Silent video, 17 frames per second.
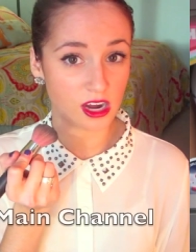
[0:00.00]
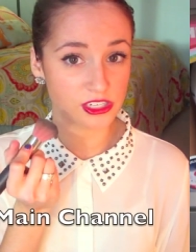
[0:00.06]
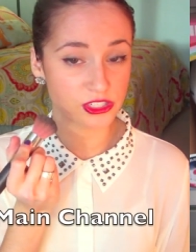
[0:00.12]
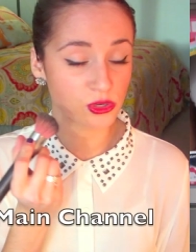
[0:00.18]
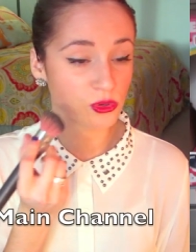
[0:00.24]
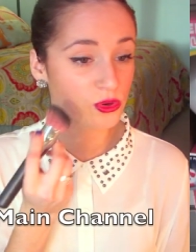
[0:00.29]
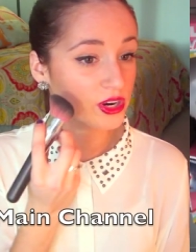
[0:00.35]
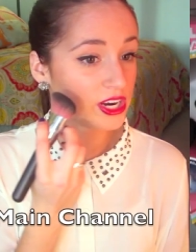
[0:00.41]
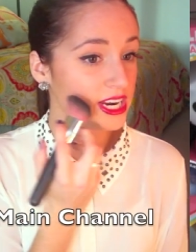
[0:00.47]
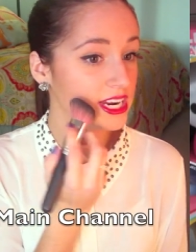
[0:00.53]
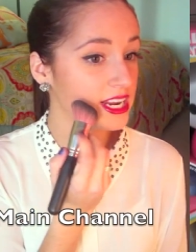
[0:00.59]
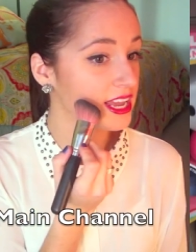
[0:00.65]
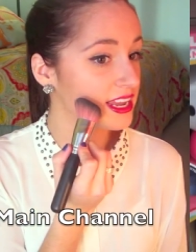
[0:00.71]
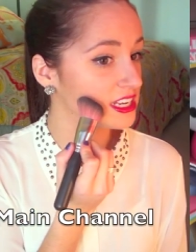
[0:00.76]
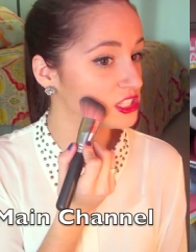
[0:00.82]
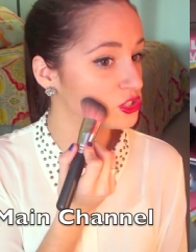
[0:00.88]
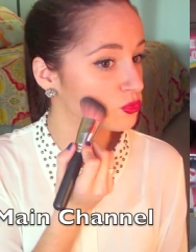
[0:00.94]
For more
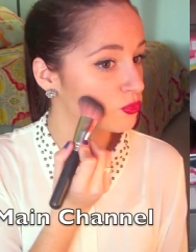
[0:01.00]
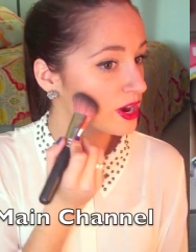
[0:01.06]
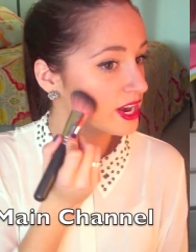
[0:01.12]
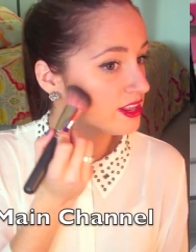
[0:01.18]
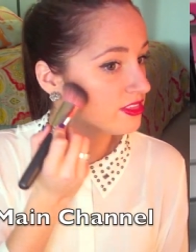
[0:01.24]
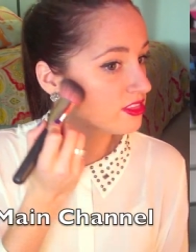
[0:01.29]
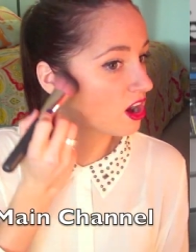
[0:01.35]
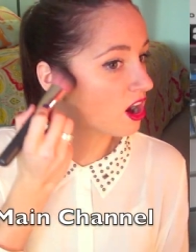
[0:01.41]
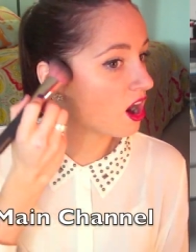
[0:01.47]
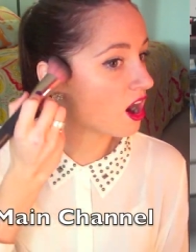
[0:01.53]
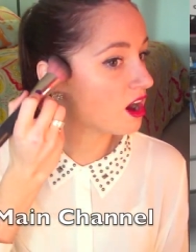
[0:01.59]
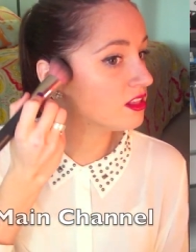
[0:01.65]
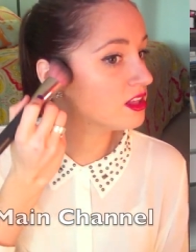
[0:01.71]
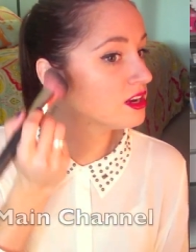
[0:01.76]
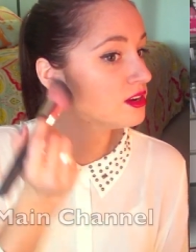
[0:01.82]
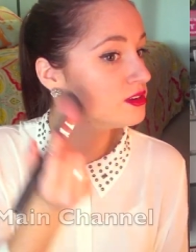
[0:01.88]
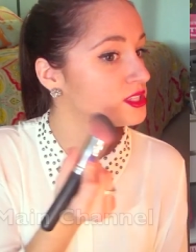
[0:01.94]
beauty related
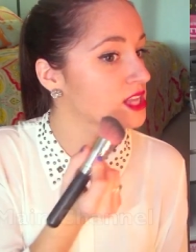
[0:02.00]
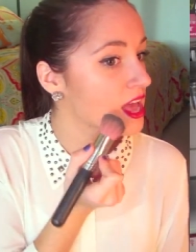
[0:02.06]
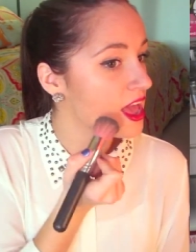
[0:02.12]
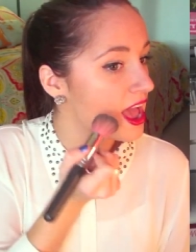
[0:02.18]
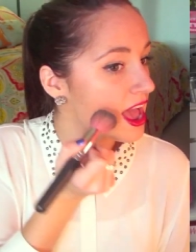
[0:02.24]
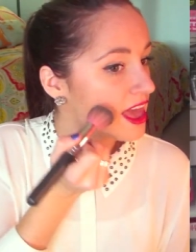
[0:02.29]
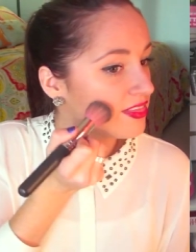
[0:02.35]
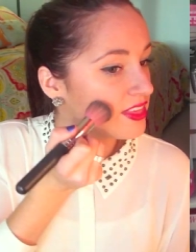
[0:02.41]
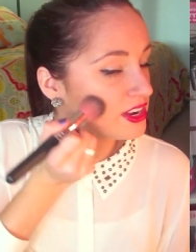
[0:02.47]
videos, click the video